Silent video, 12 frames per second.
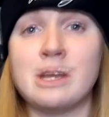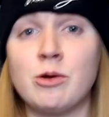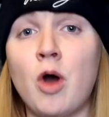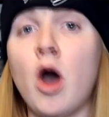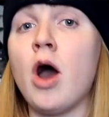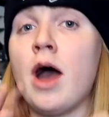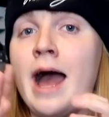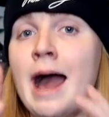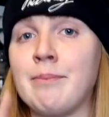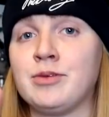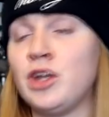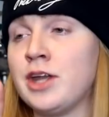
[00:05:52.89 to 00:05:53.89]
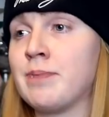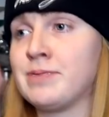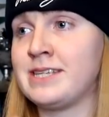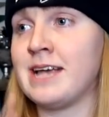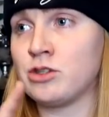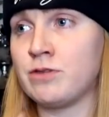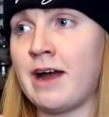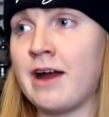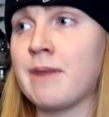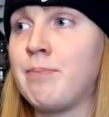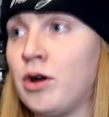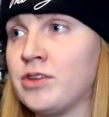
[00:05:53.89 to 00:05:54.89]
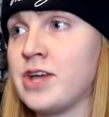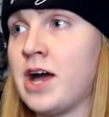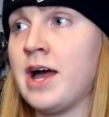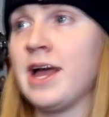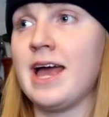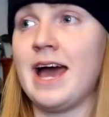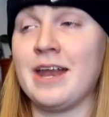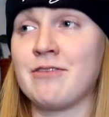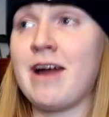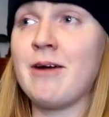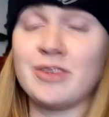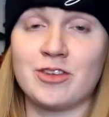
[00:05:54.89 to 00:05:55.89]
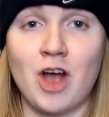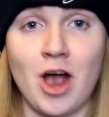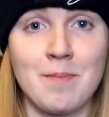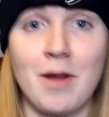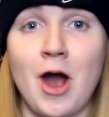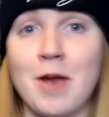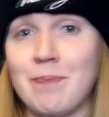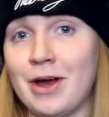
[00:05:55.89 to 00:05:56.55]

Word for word: Still not absolutely obsessed with Harry Potter, and around this time I